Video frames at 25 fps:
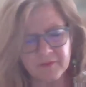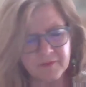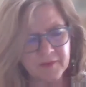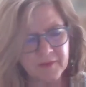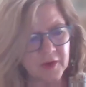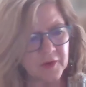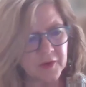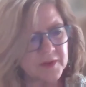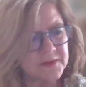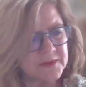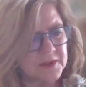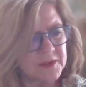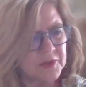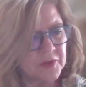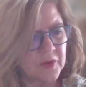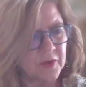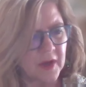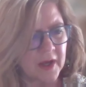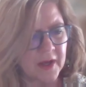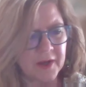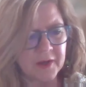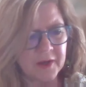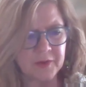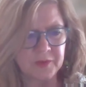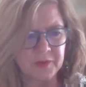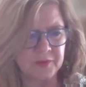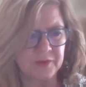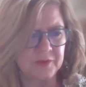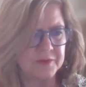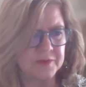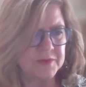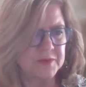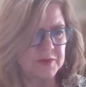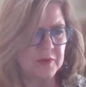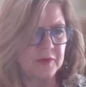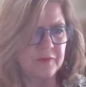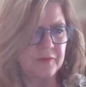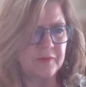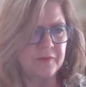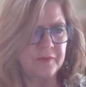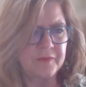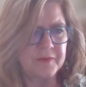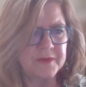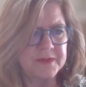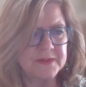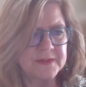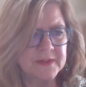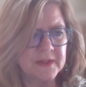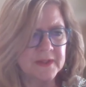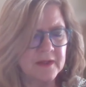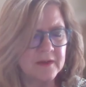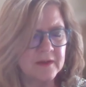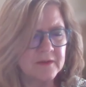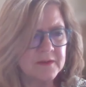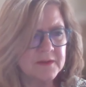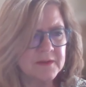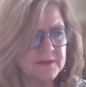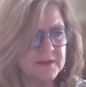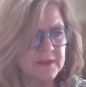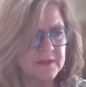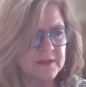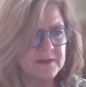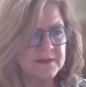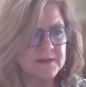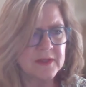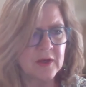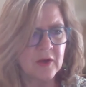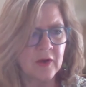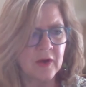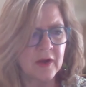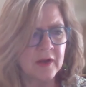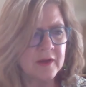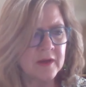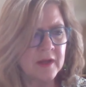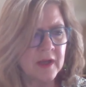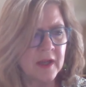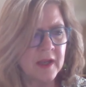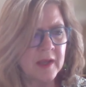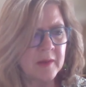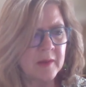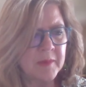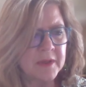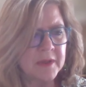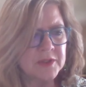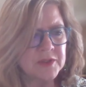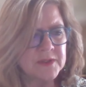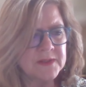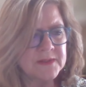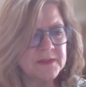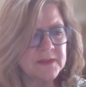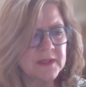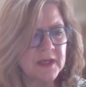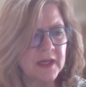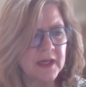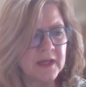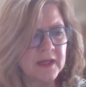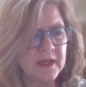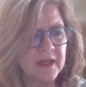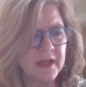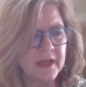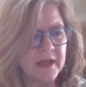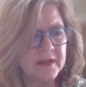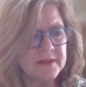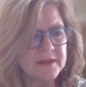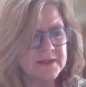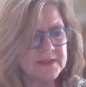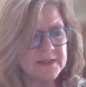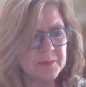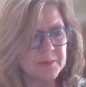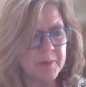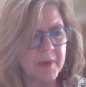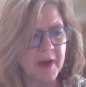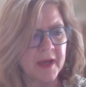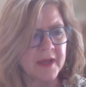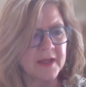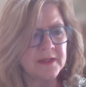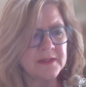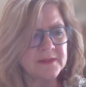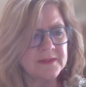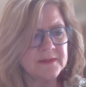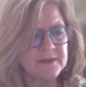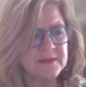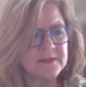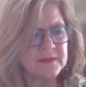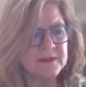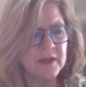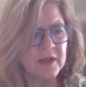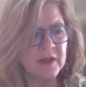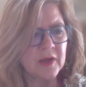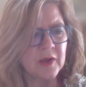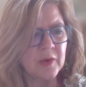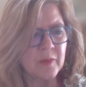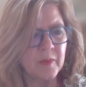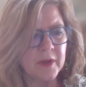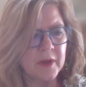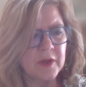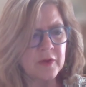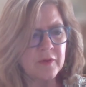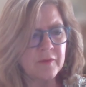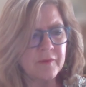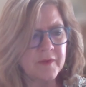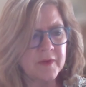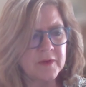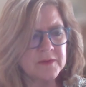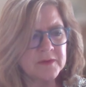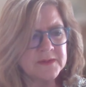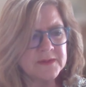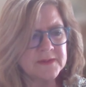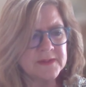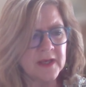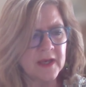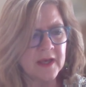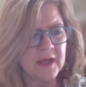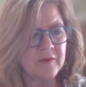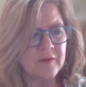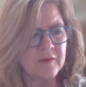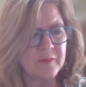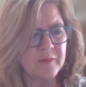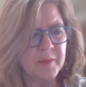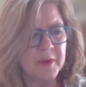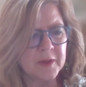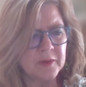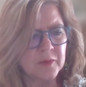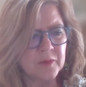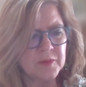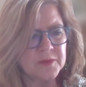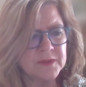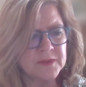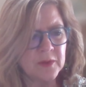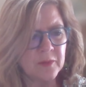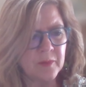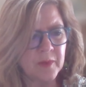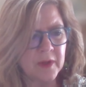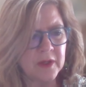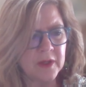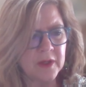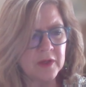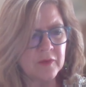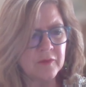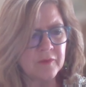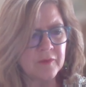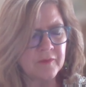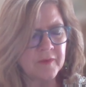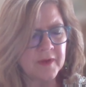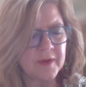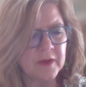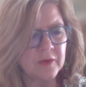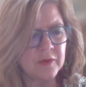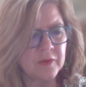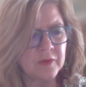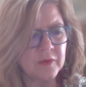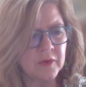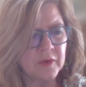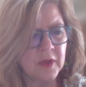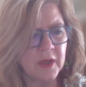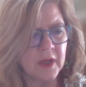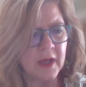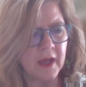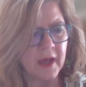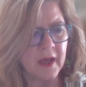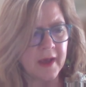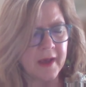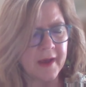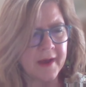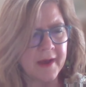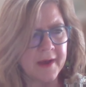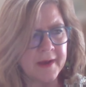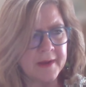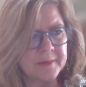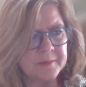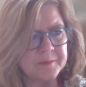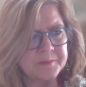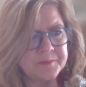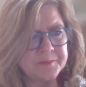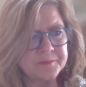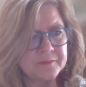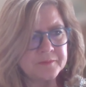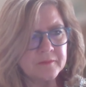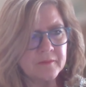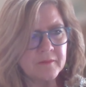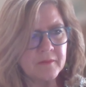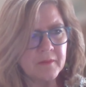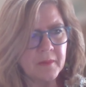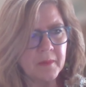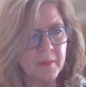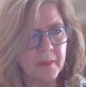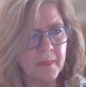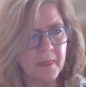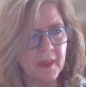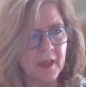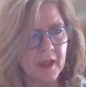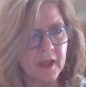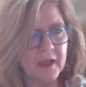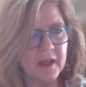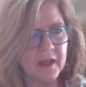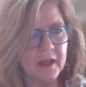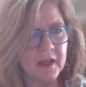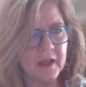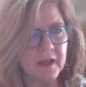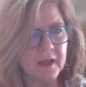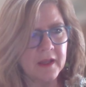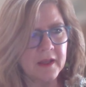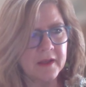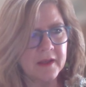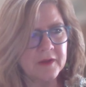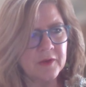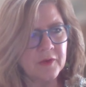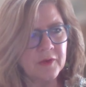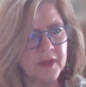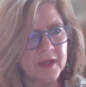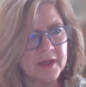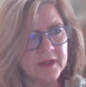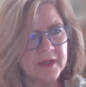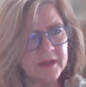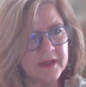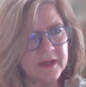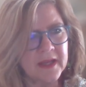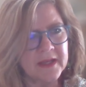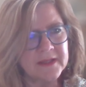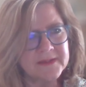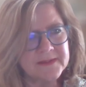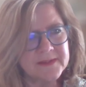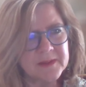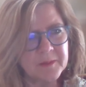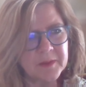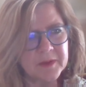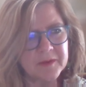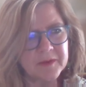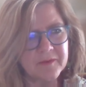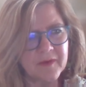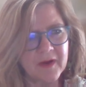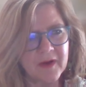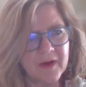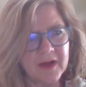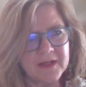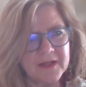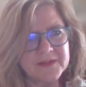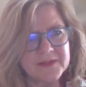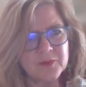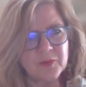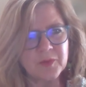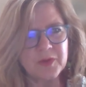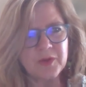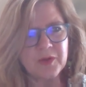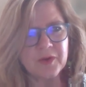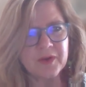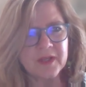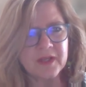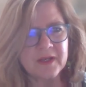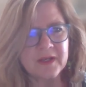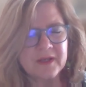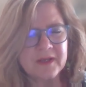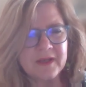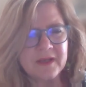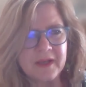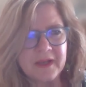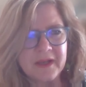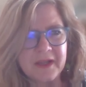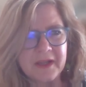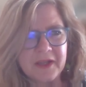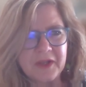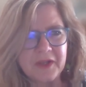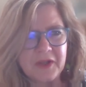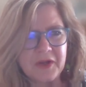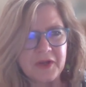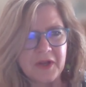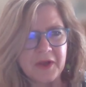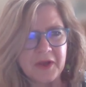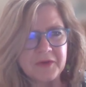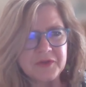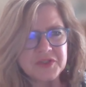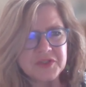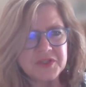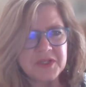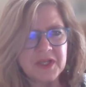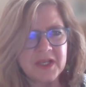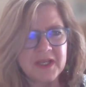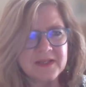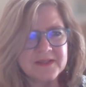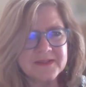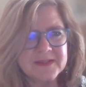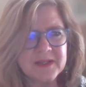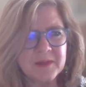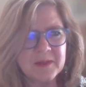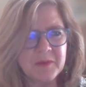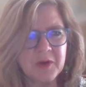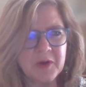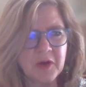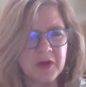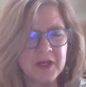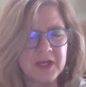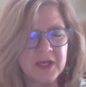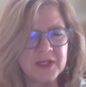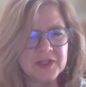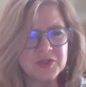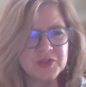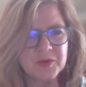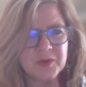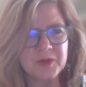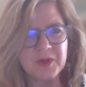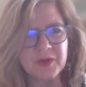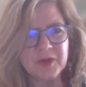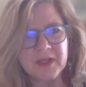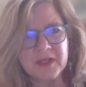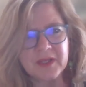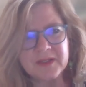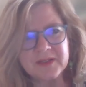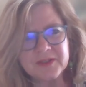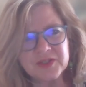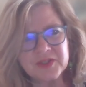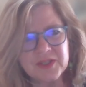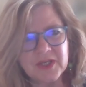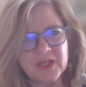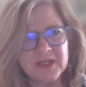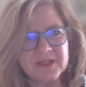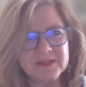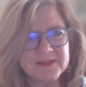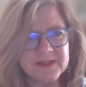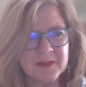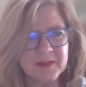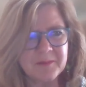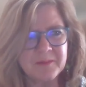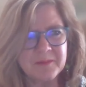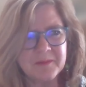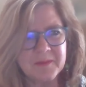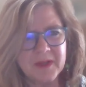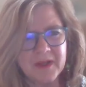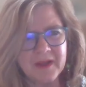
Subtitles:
focus on your own sort of skills and so on, but just in a space where you feel safe, but also where you feel um, you can get some advice, or you can, share some knowledge, or you can share some